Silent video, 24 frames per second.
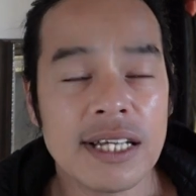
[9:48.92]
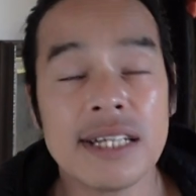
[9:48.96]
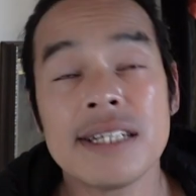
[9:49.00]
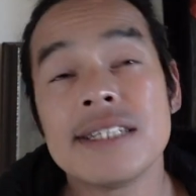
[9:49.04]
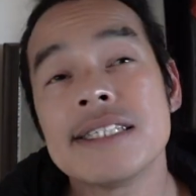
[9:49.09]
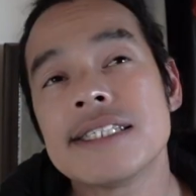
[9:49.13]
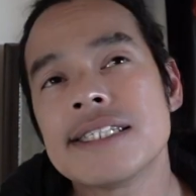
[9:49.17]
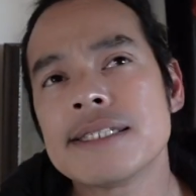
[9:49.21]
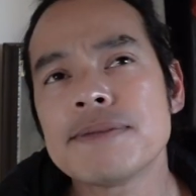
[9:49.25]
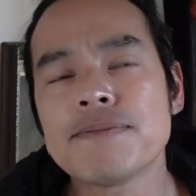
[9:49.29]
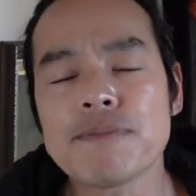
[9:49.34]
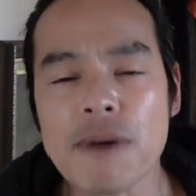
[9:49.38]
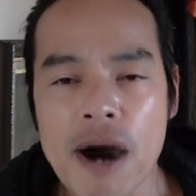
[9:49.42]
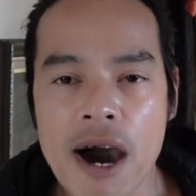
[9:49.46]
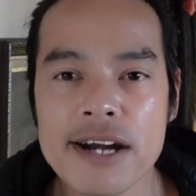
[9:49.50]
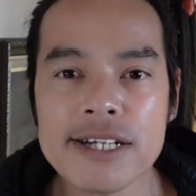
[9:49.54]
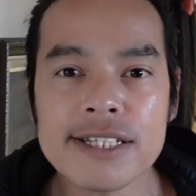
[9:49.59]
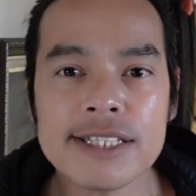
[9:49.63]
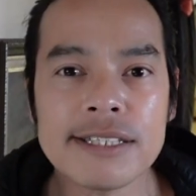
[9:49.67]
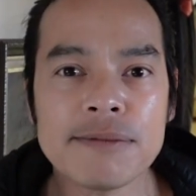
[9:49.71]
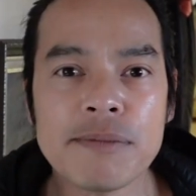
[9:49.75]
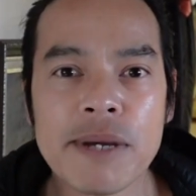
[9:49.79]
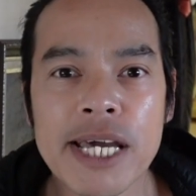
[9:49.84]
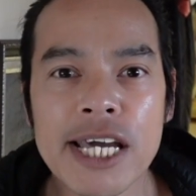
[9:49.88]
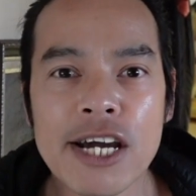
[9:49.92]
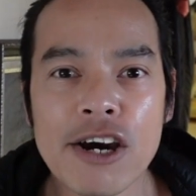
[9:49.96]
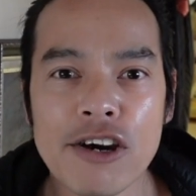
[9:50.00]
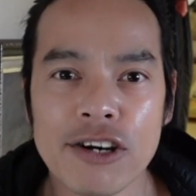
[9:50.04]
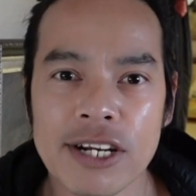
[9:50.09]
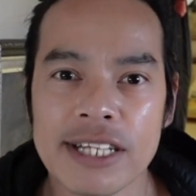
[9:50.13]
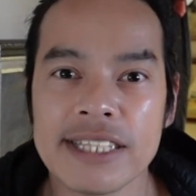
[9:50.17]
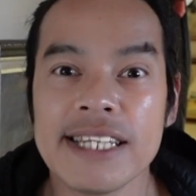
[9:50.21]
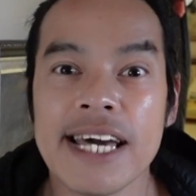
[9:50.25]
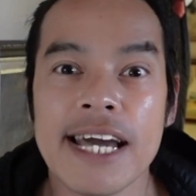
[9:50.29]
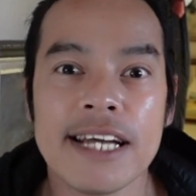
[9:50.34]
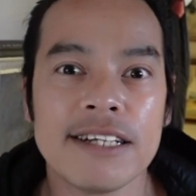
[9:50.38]
that inspires me on
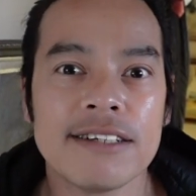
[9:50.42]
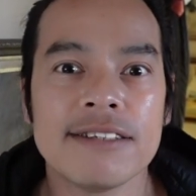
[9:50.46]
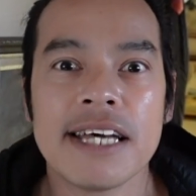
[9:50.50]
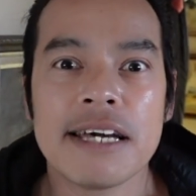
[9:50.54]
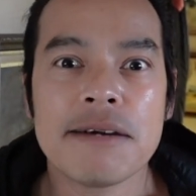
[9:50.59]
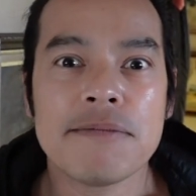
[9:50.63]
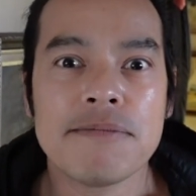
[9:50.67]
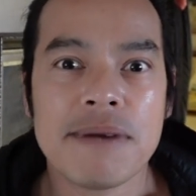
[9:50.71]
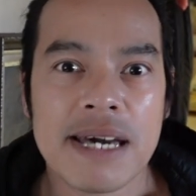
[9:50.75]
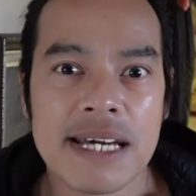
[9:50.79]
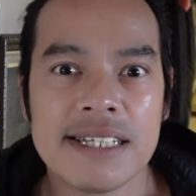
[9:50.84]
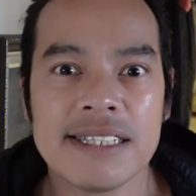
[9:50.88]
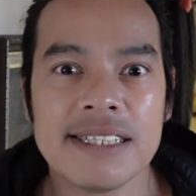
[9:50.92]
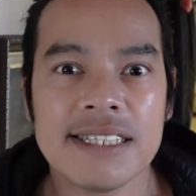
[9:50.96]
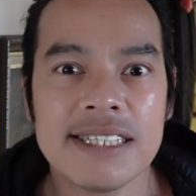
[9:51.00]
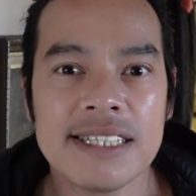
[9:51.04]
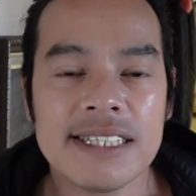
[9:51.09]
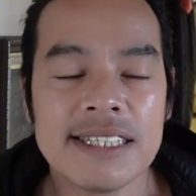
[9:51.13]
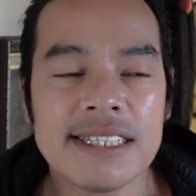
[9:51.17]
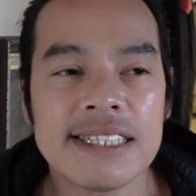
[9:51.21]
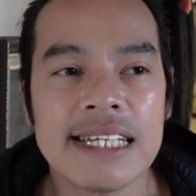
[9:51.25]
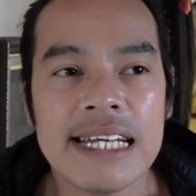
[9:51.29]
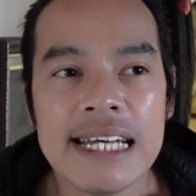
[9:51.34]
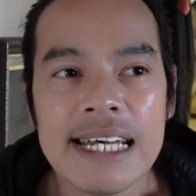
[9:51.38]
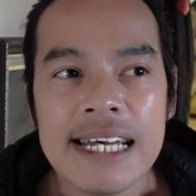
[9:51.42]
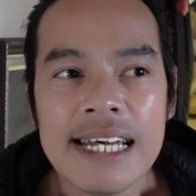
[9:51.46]
a day-to-day basis.